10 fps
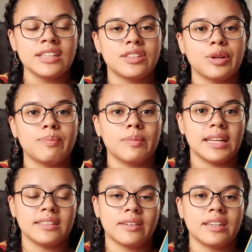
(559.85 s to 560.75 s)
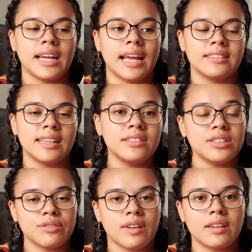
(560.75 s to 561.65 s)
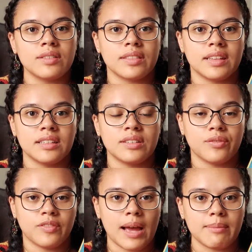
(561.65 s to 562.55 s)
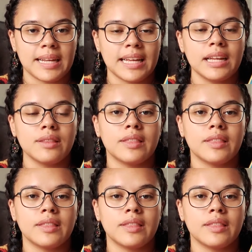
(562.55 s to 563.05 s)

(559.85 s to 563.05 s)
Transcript: So it centers around this family.